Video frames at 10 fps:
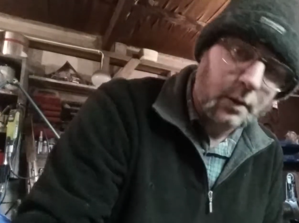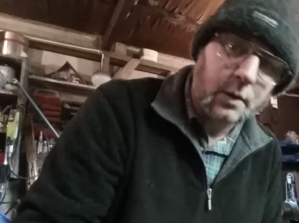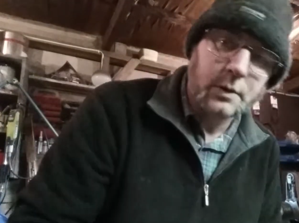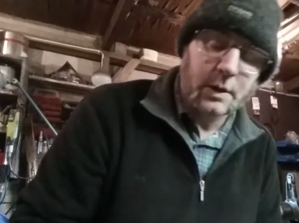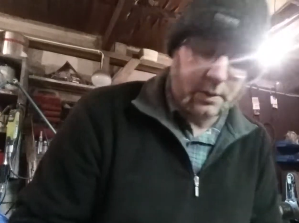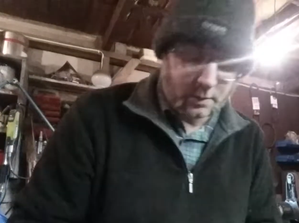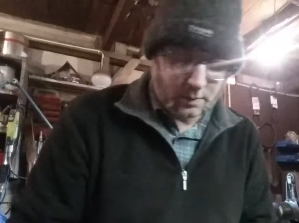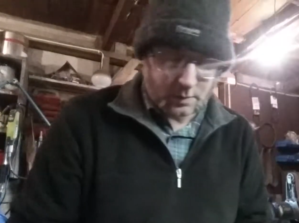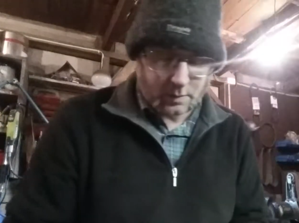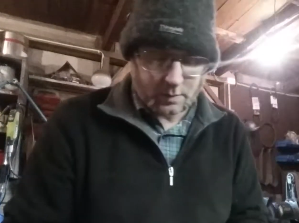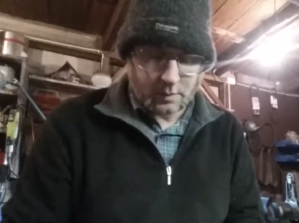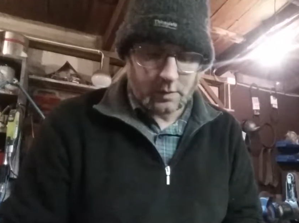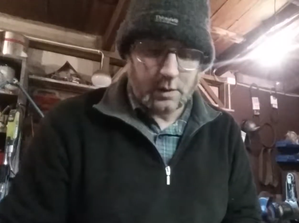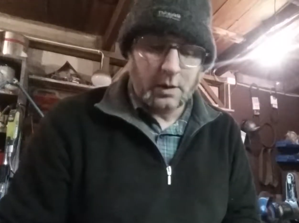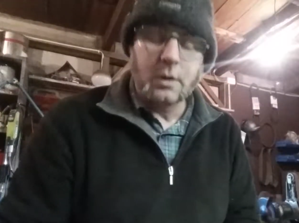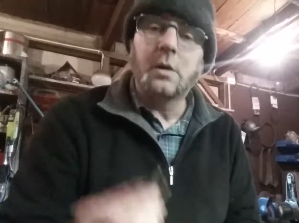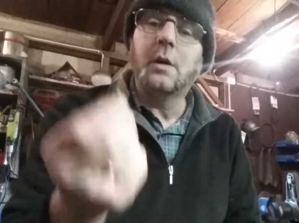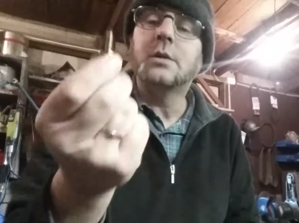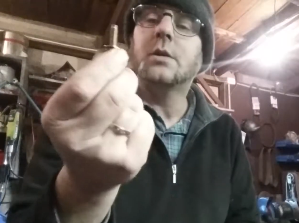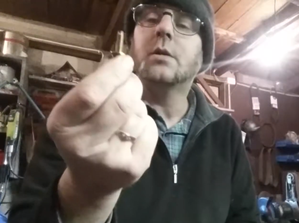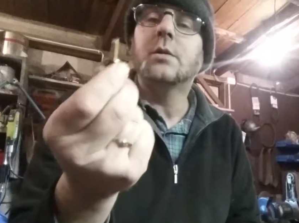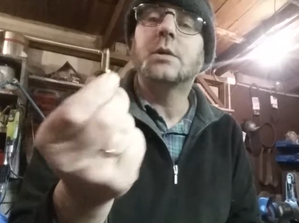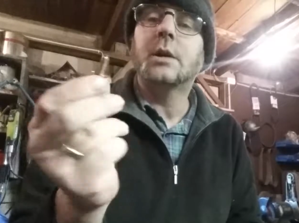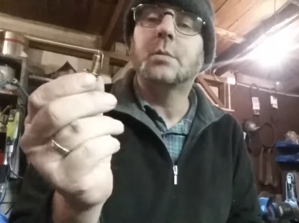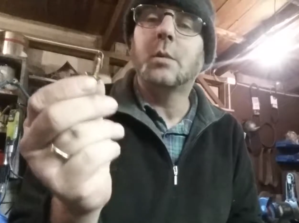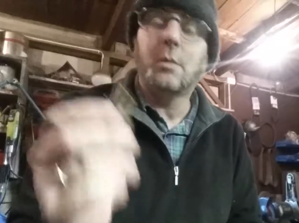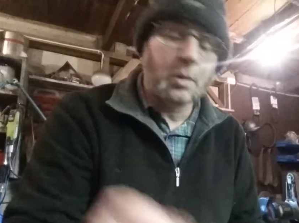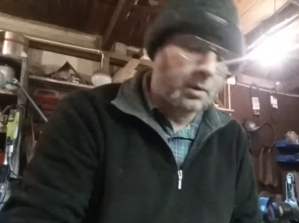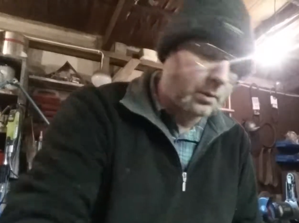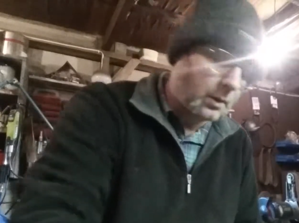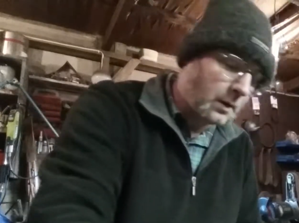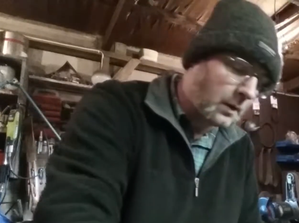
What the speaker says: using a nice new 6mm bolt,